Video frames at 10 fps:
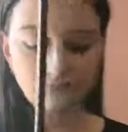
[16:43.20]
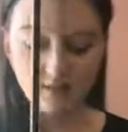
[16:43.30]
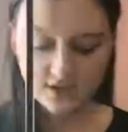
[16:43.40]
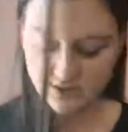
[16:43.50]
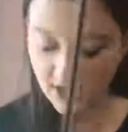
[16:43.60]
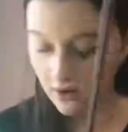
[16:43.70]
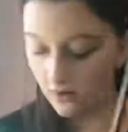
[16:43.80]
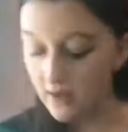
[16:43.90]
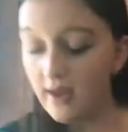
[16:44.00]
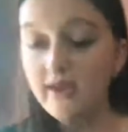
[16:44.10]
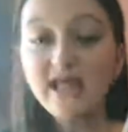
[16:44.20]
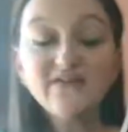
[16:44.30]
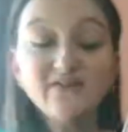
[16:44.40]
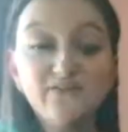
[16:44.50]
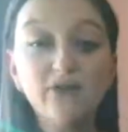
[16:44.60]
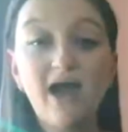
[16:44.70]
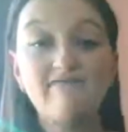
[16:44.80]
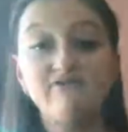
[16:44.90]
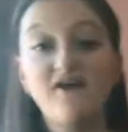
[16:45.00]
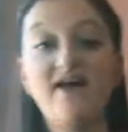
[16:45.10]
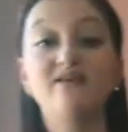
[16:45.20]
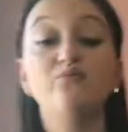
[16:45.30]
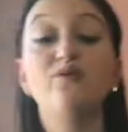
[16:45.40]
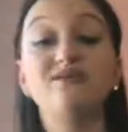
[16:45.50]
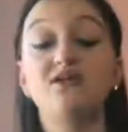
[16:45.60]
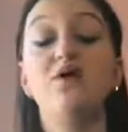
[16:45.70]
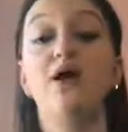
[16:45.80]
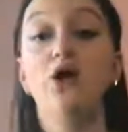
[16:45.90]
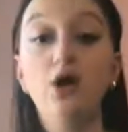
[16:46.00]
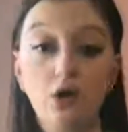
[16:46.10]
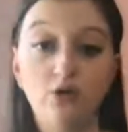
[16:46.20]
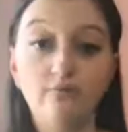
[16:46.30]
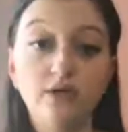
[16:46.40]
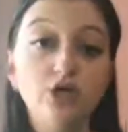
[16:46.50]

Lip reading: So even if you don't have a violin with you at home,